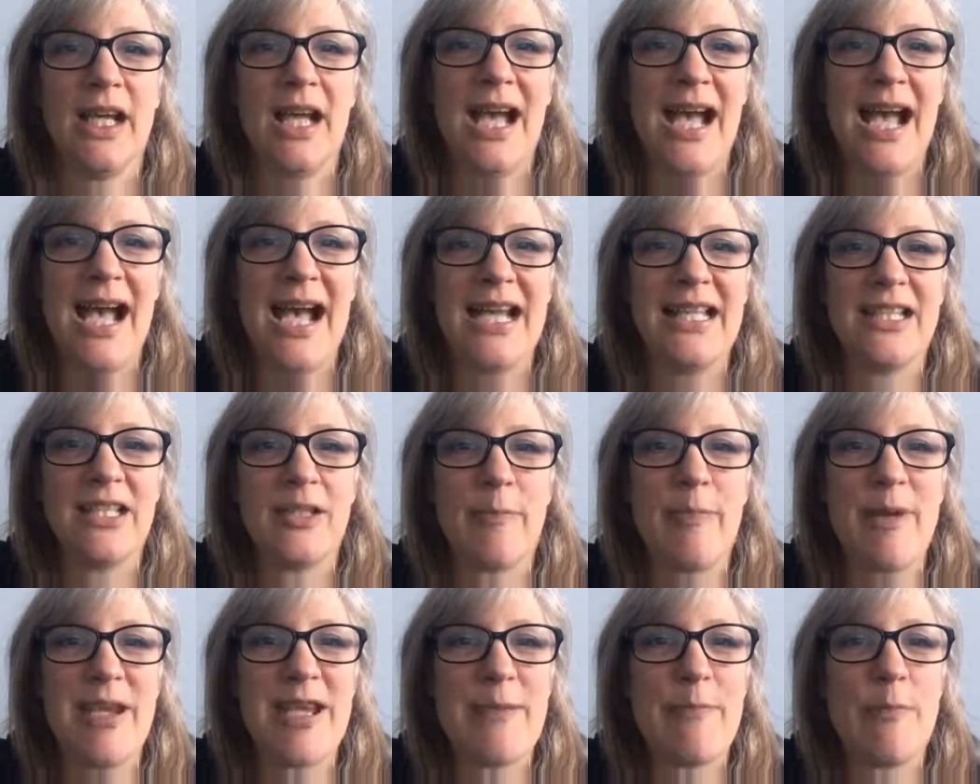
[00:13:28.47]

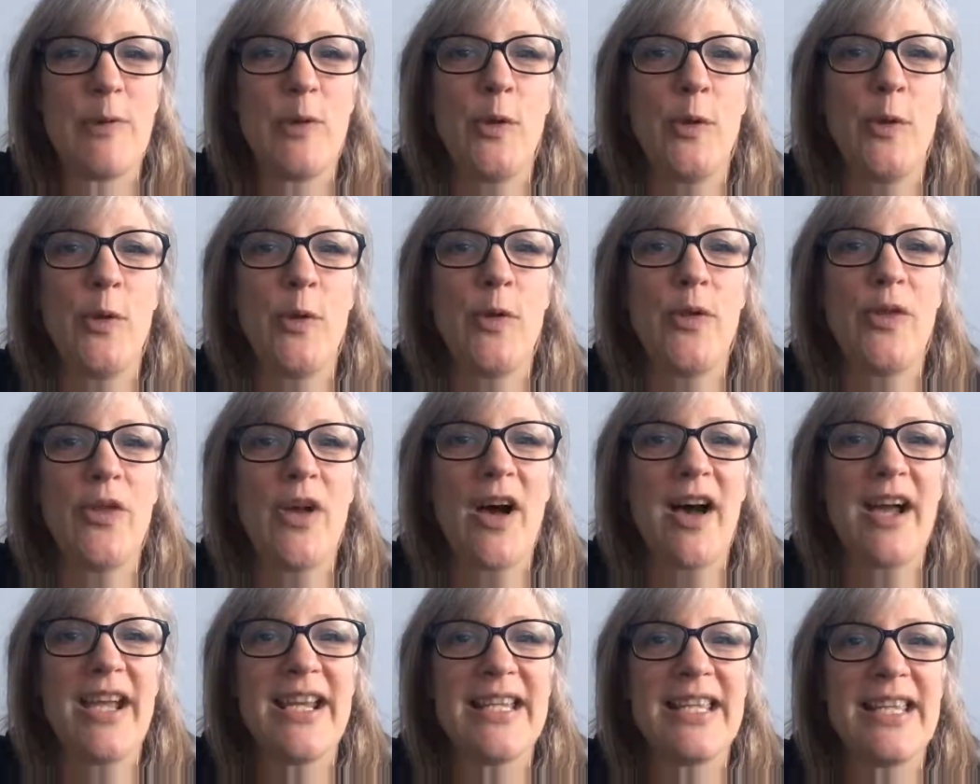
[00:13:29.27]
and people
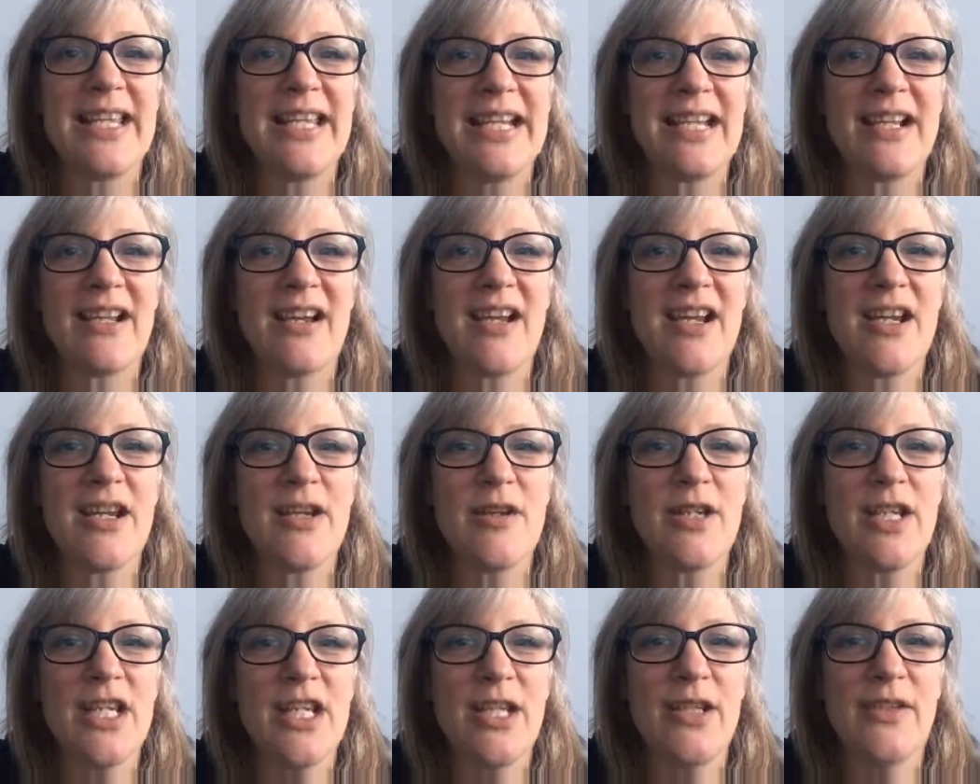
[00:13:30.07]
that I think I
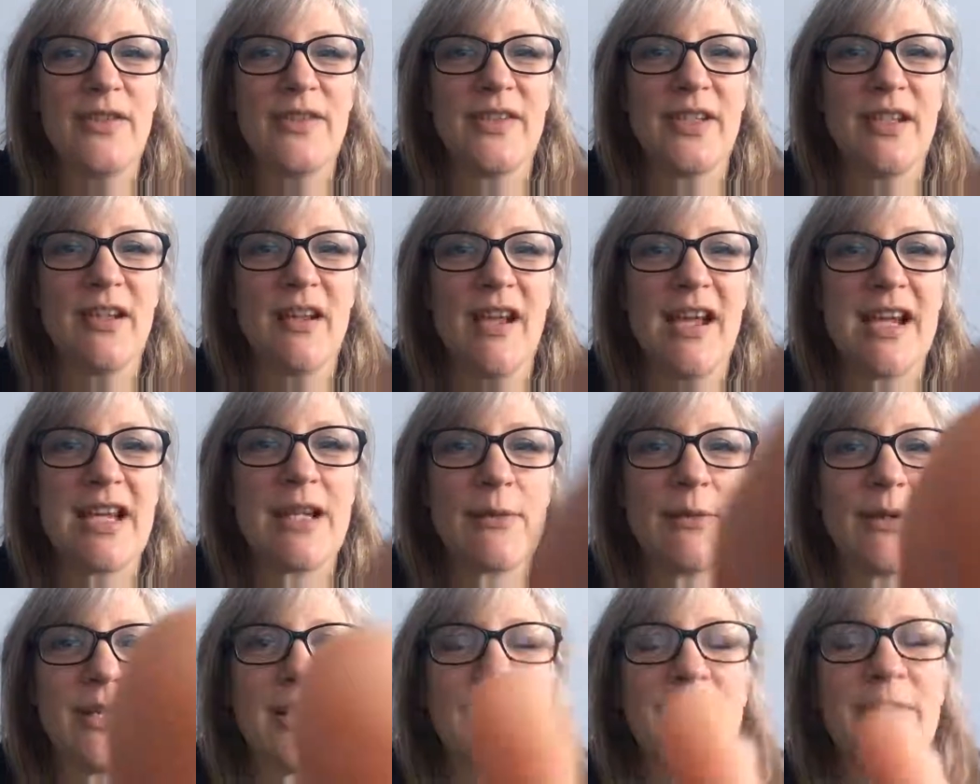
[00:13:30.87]
only used to
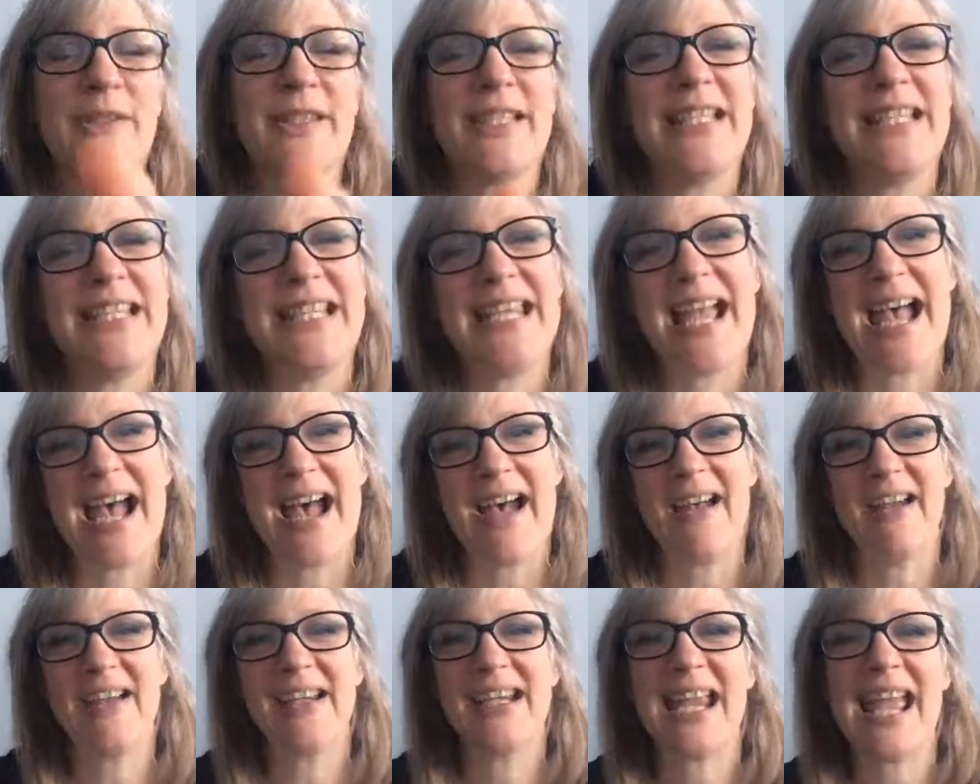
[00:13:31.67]
like when I was,
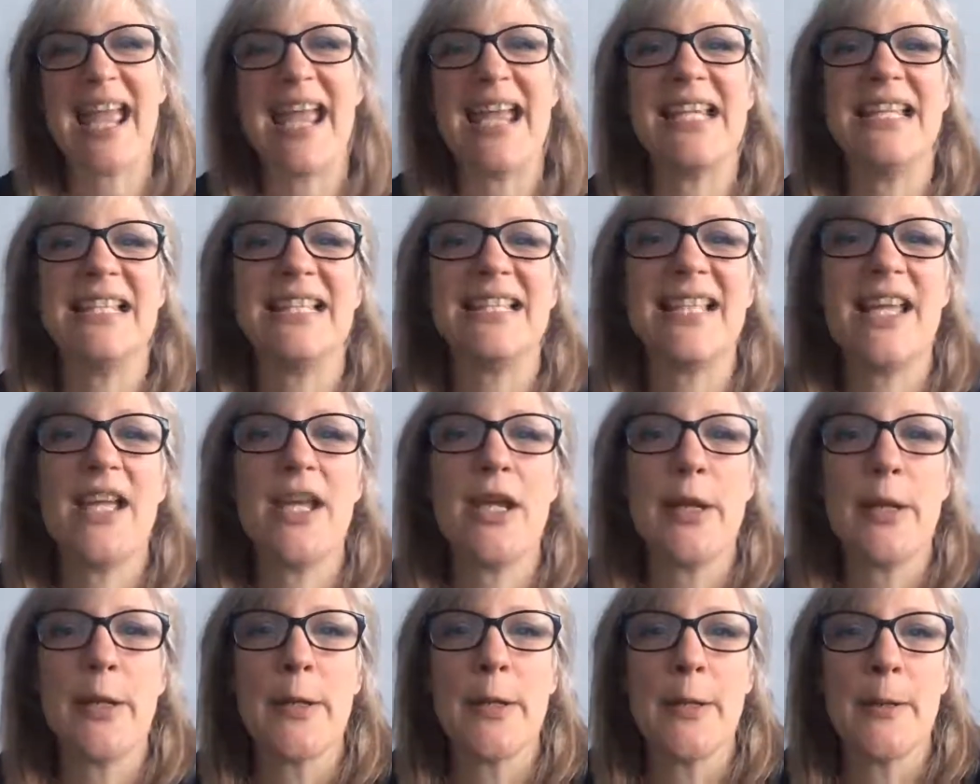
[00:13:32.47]
yeah, okay.
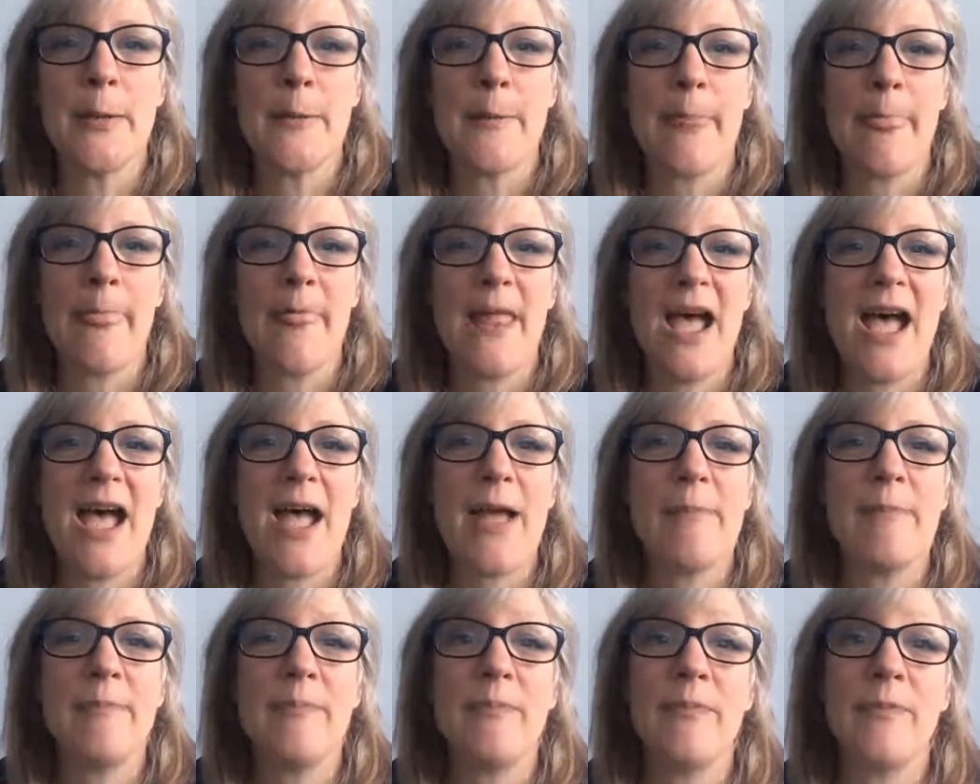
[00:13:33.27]
So
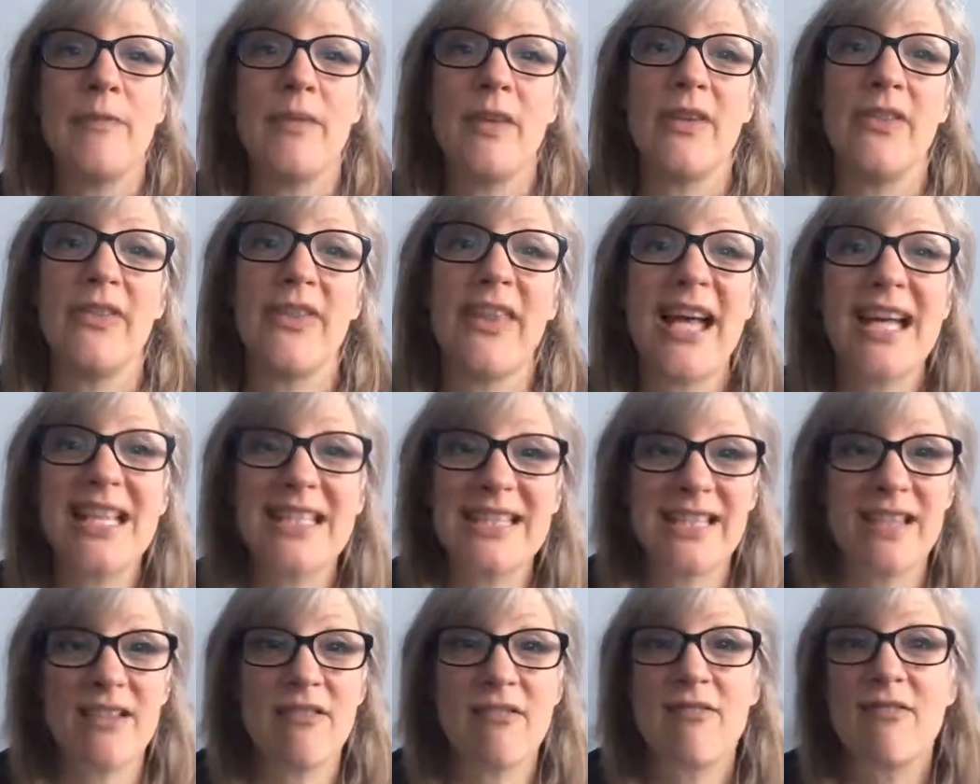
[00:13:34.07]

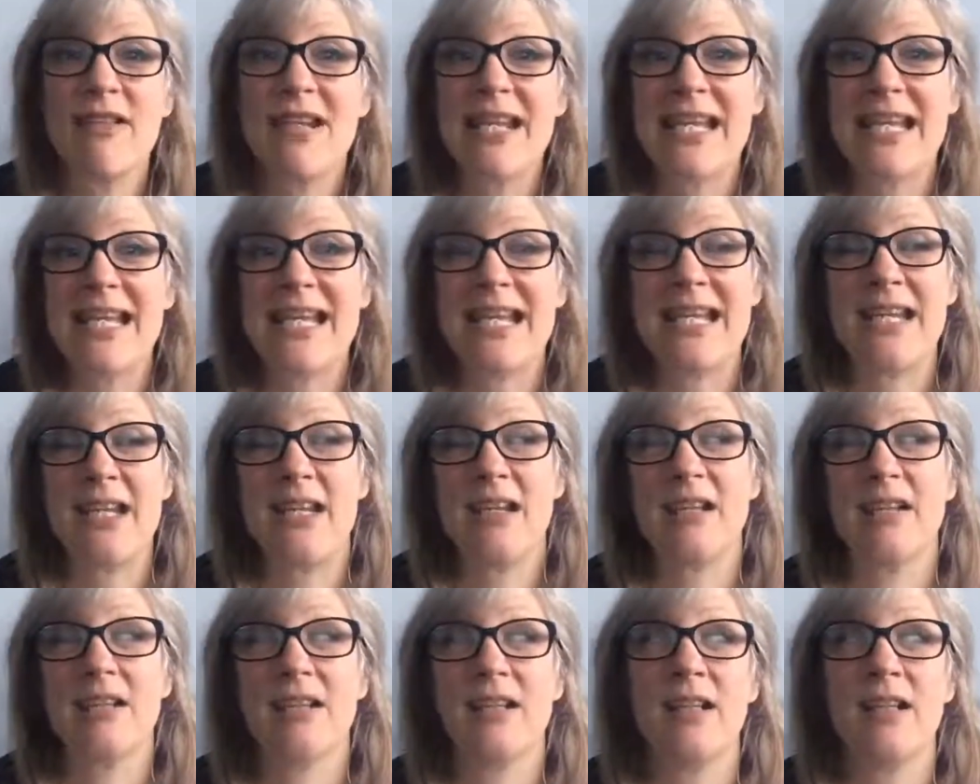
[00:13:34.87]
that's it